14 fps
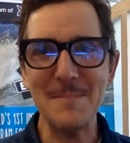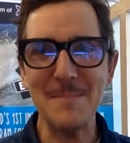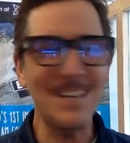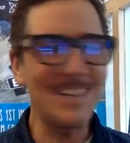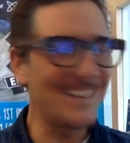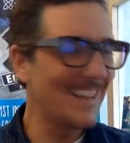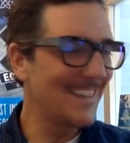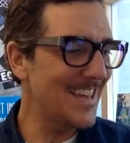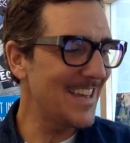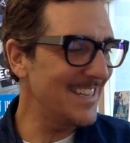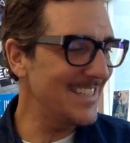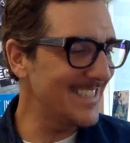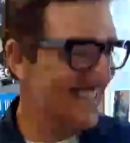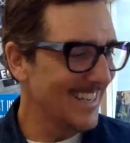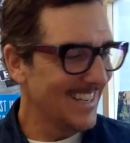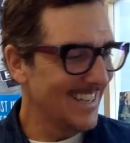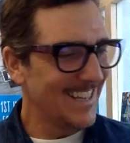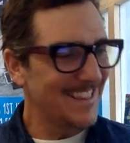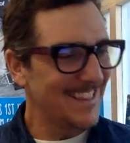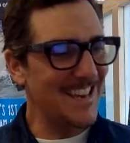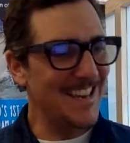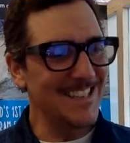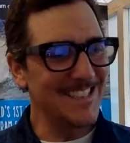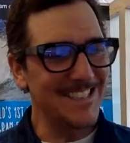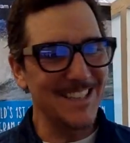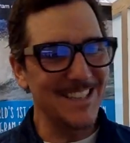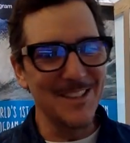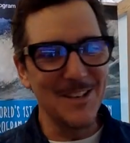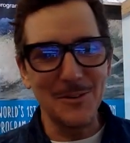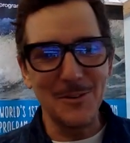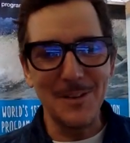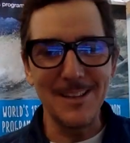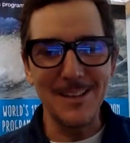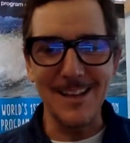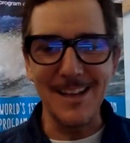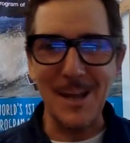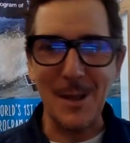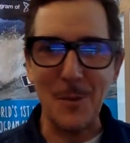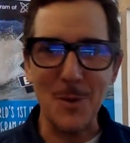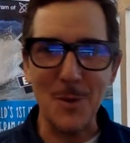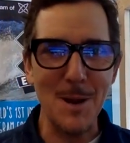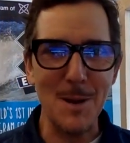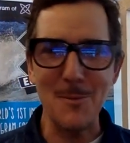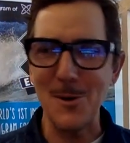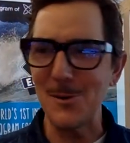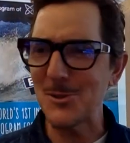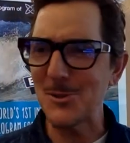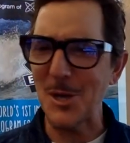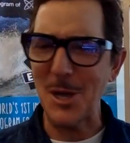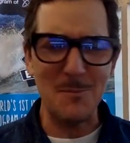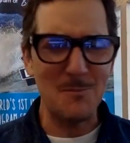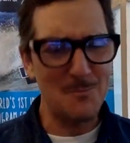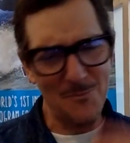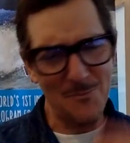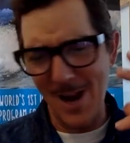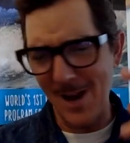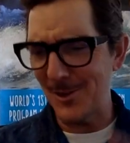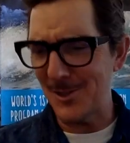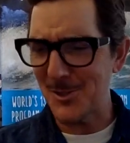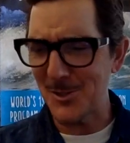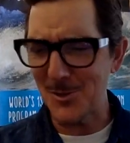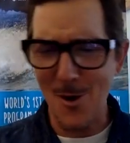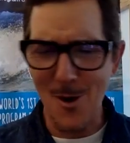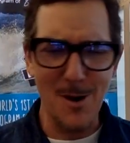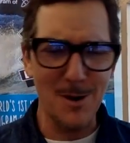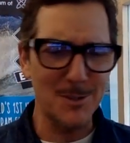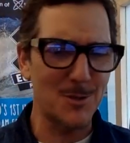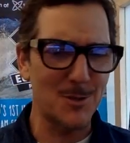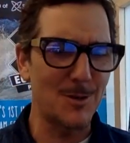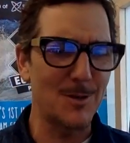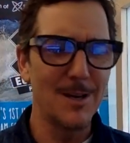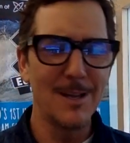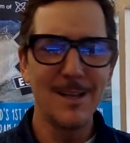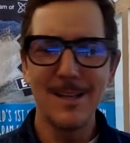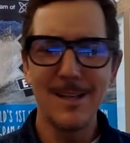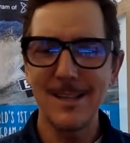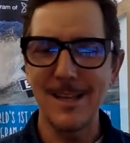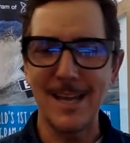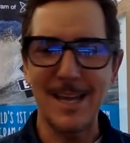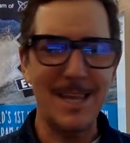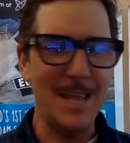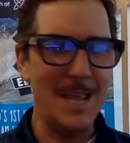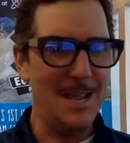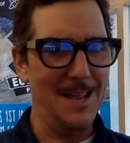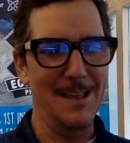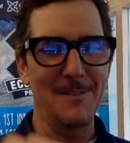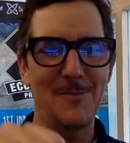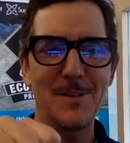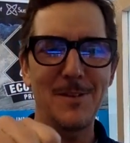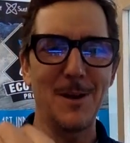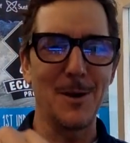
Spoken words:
I mean, that is literally like one of my most favorite songs, or if